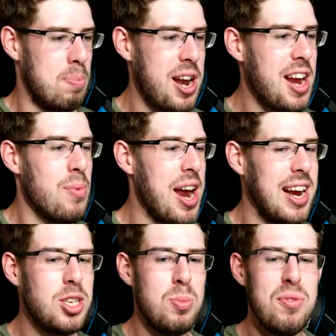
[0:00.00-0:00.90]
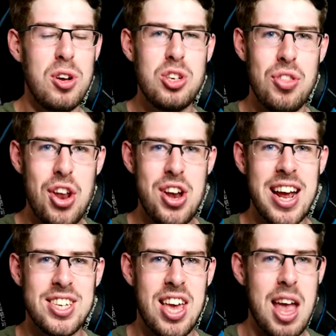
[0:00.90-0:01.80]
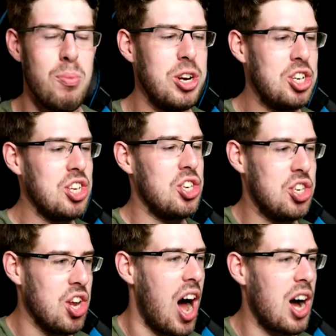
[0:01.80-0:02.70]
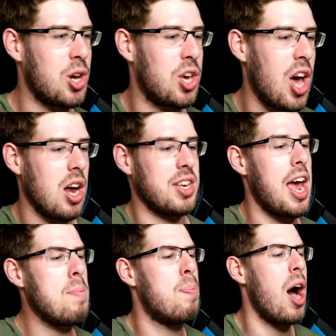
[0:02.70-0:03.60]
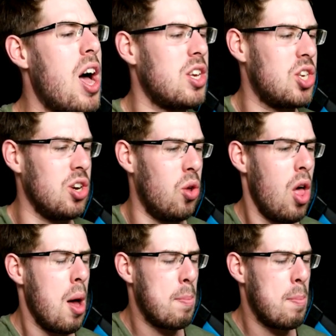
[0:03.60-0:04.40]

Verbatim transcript: But anyway, let's move on to the next game, which is Dark Cut, a personal,